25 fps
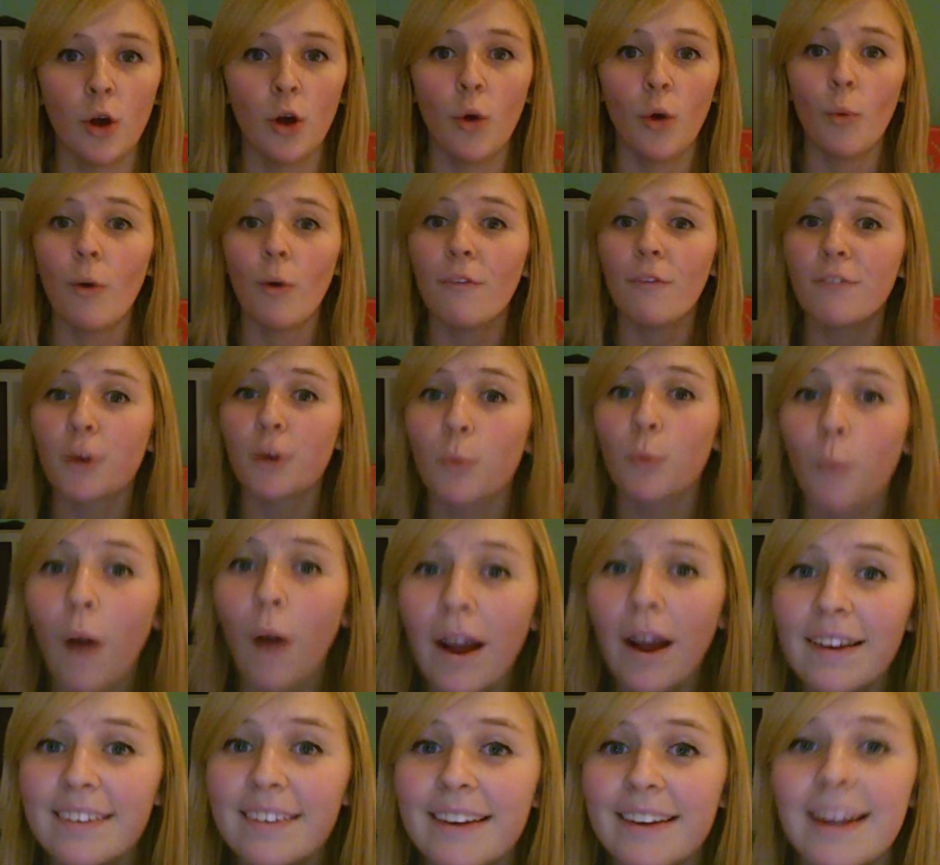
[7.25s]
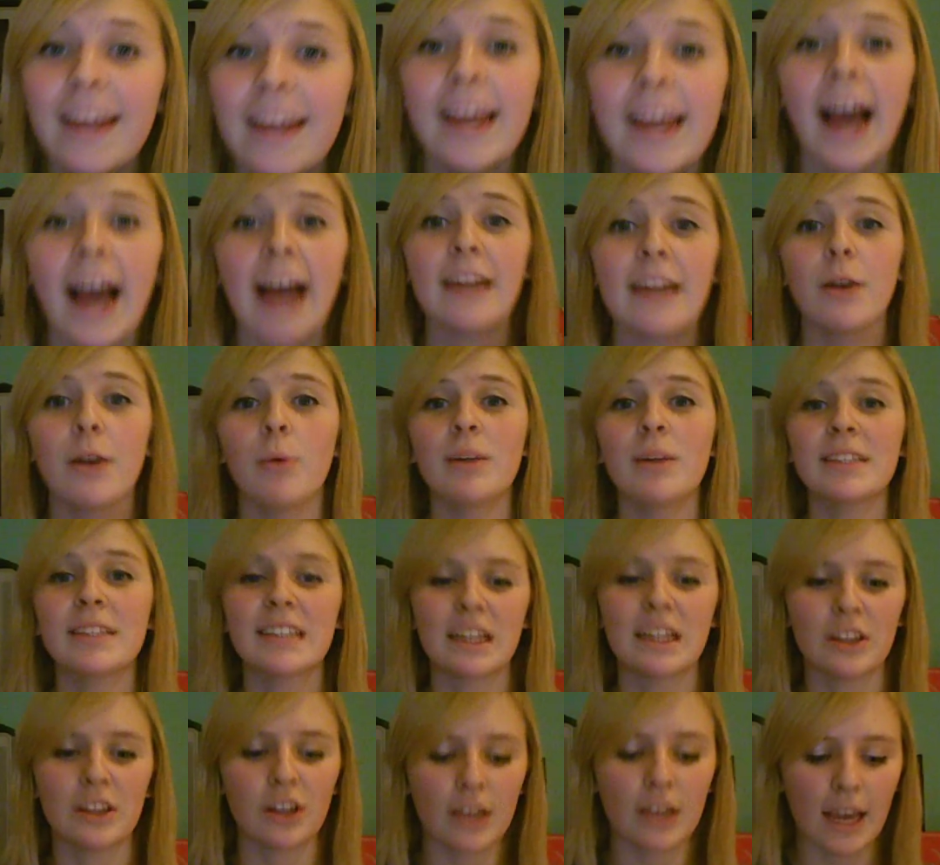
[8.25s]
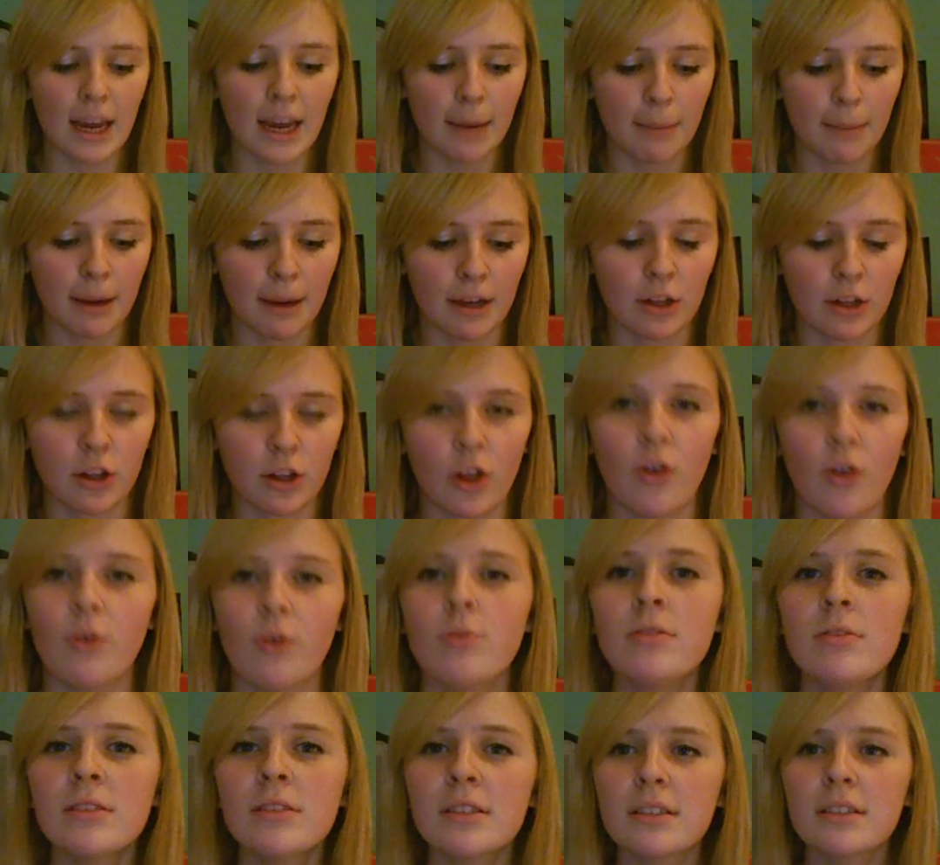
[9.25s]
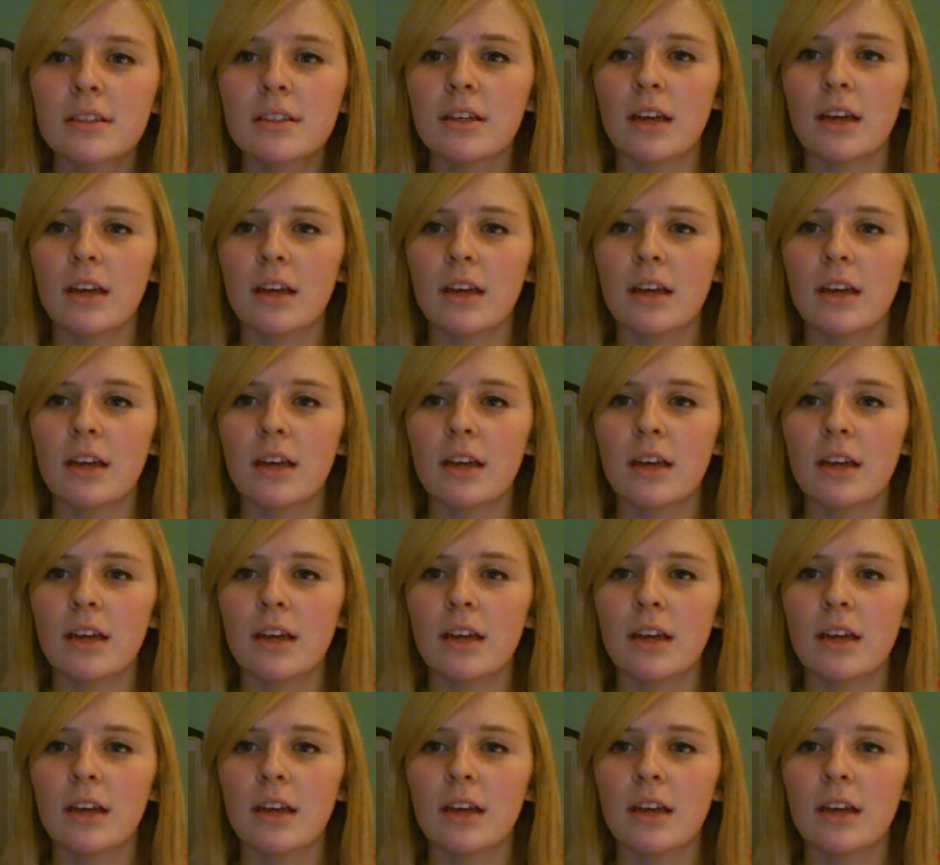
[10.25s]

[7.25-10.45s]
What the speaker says: Well, for one, I noticed that looking at my clothes,